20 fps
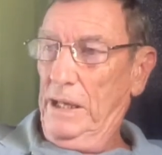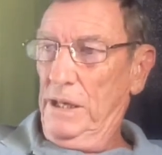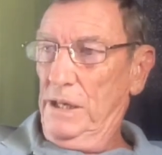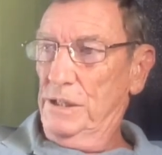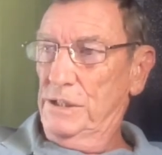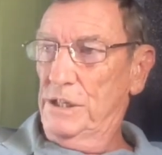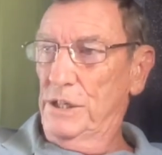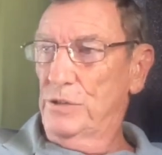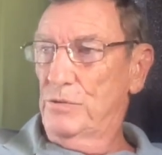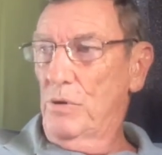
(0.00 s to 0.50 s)

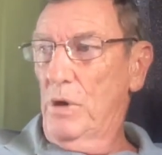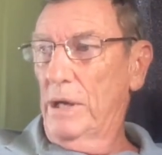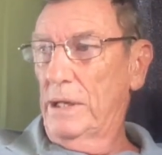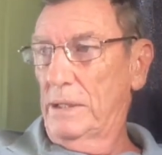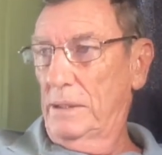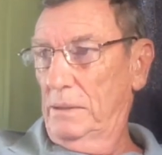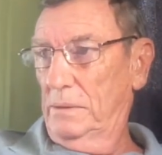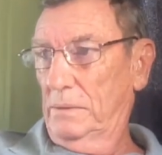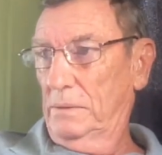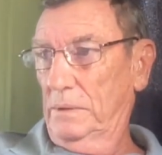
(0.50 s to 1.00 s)
She's right
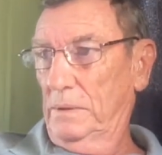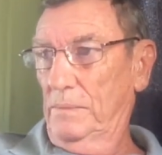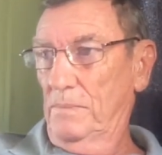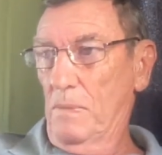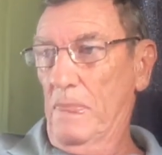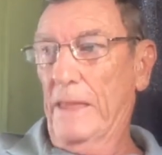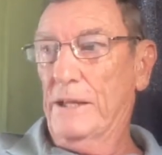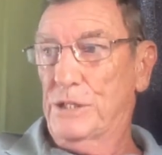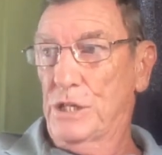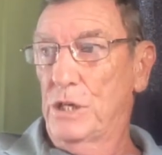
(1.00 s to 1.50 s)

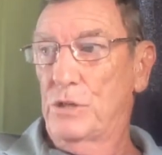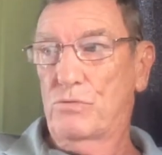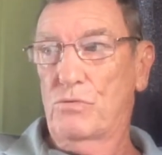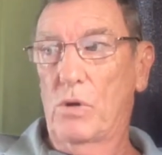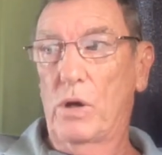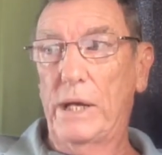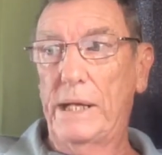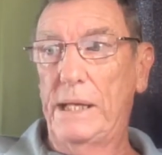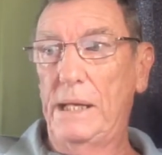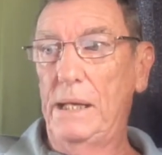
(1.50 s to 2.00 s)

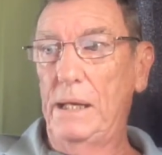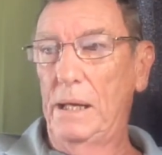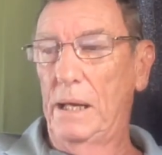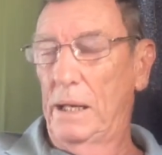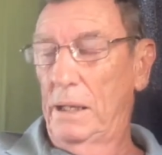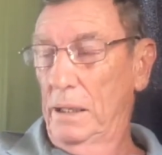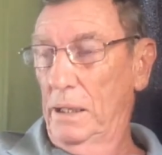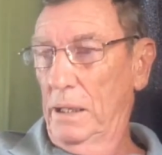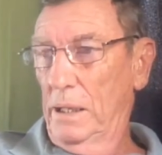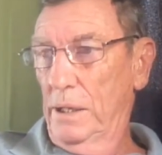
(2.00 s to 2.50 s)

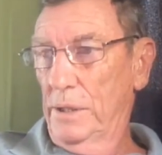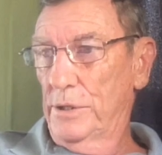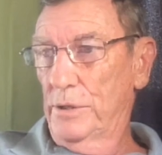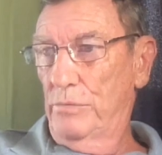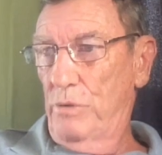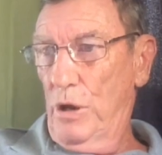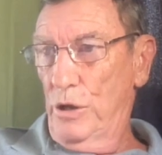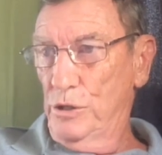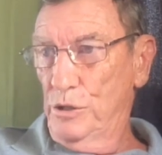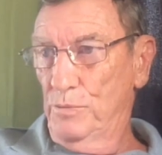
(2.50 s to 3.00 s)
here. The
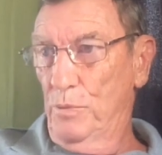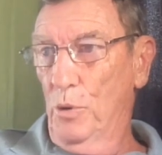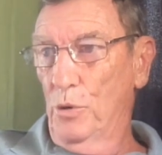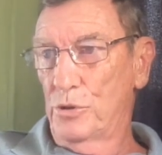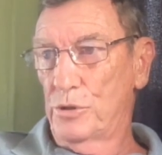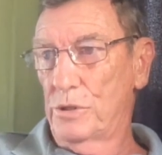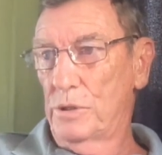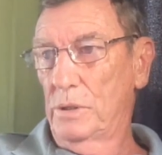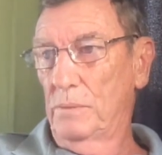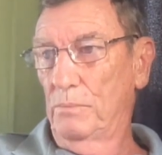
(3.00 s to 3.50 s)
rose
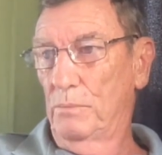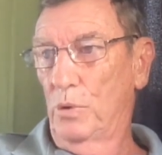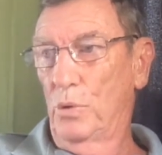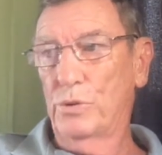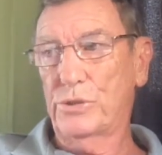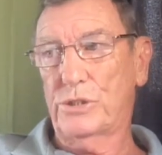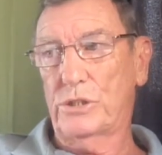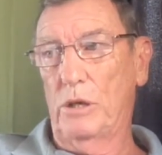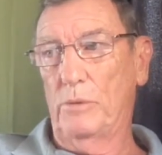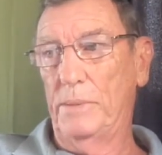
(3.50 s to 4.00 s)
bush,
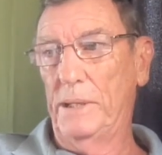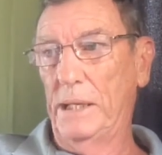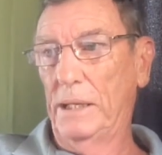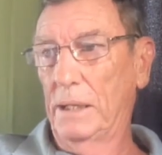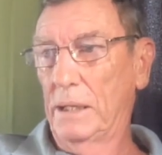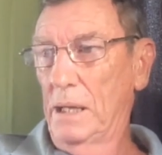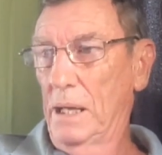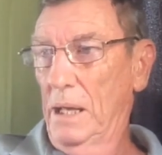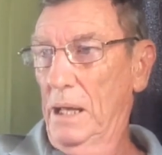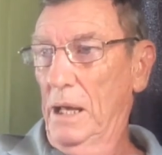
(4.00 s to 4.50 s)
more sobbing.
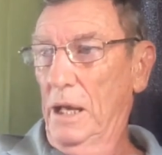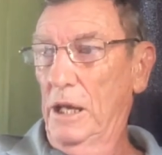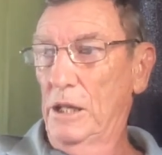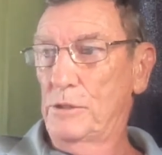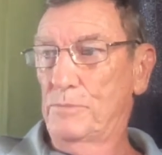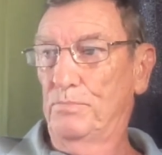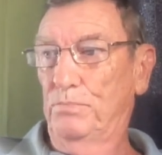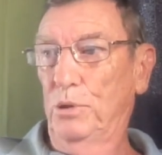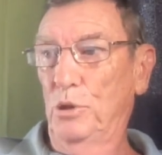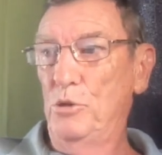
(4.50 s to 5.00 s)
It's
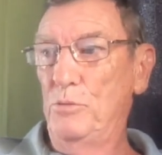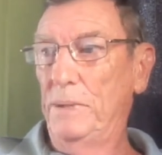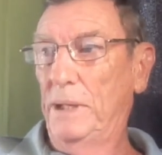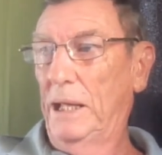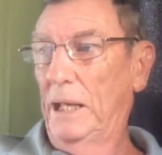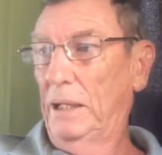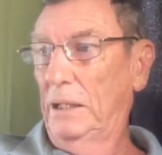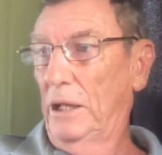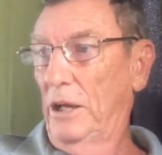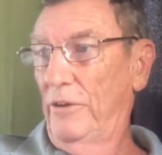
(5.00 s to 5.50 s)
blooming
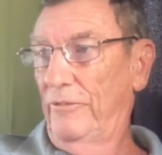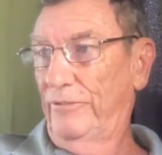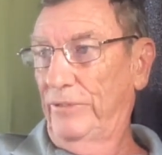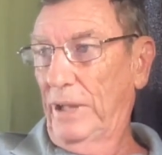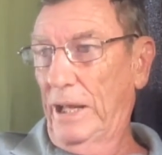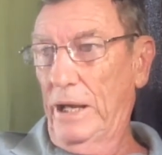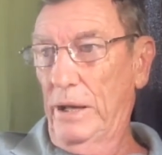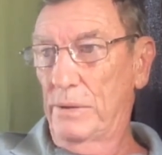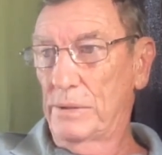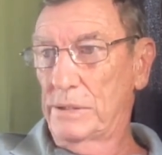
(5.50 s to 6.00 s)
yellow
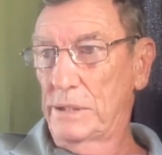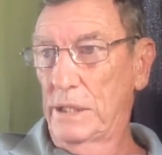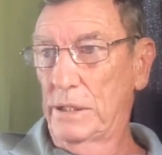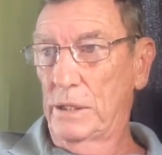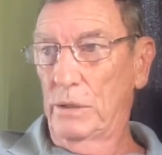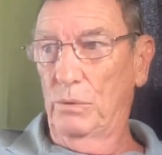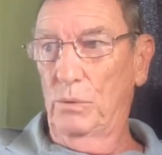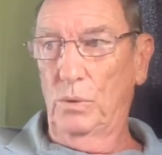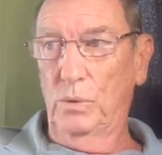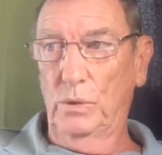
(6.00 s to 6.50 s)
flowers and
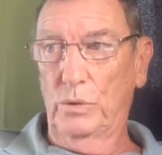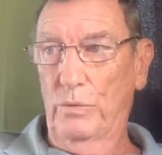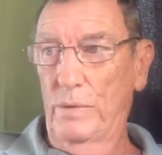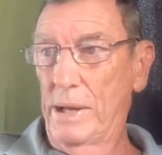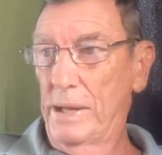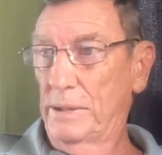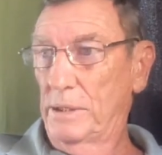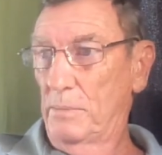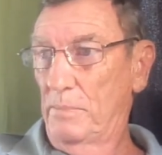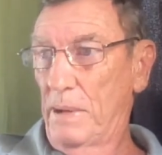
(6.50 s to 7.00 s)
they're all
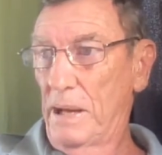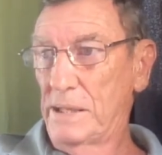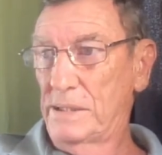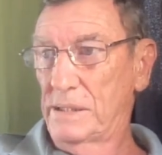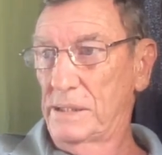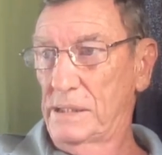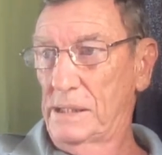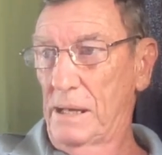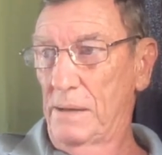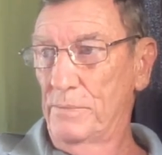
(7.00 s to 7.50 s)
around the base
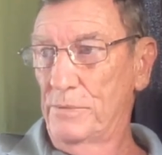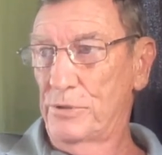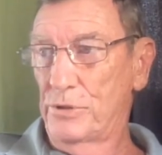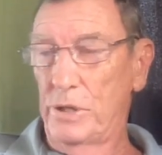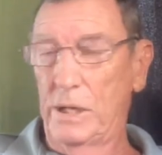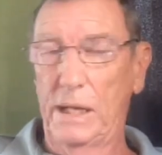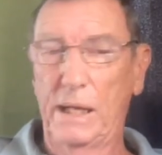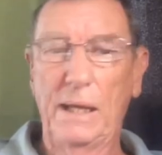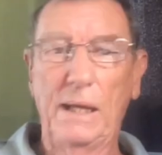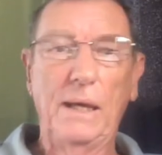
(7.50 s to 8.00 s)
of the gum
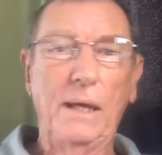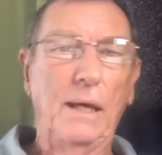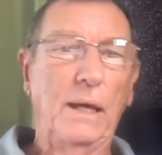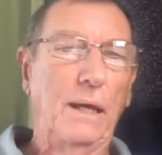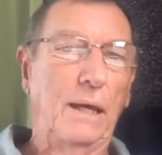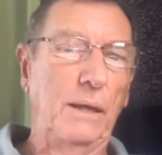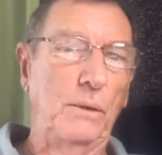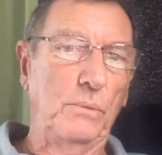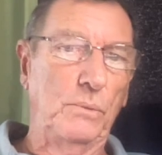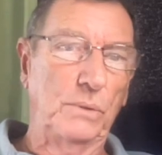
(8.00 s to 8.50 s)
tree.
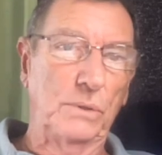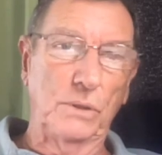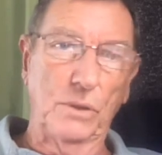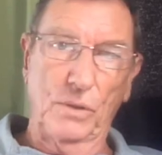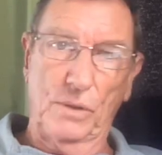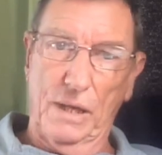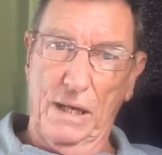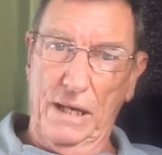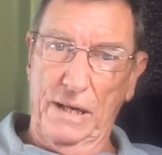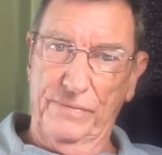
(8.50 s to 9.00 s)
He wouldn't
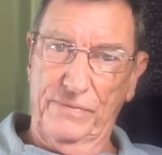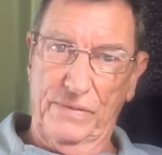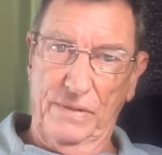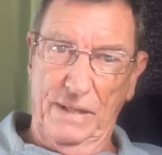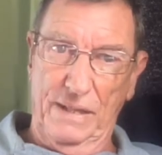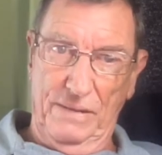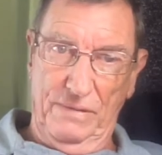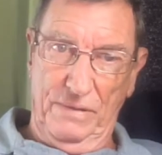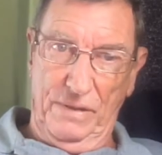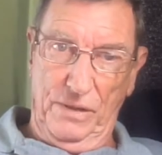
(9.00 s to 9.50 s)
look after
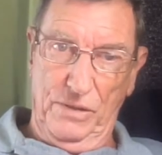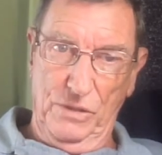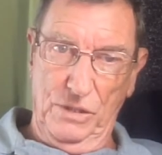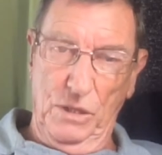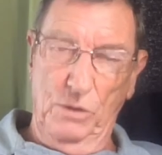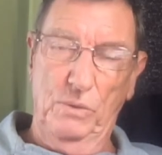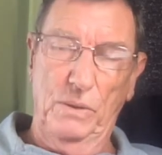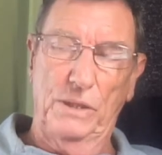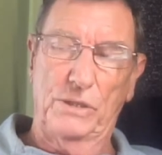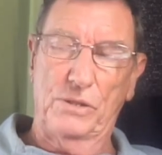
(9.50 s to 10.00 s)
that rose.
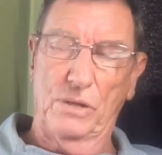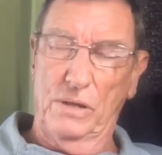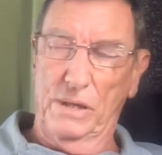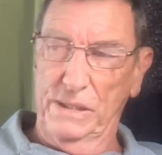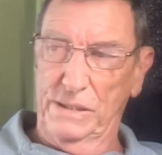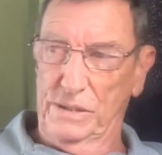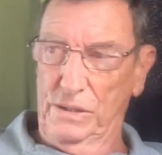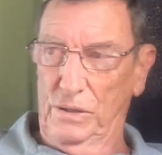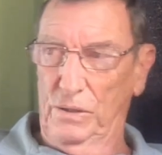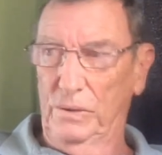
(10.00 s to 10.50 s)
He
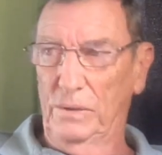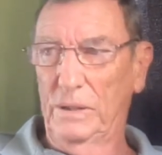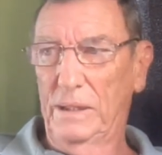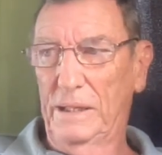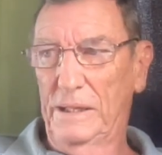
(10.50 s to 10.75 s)
tried to.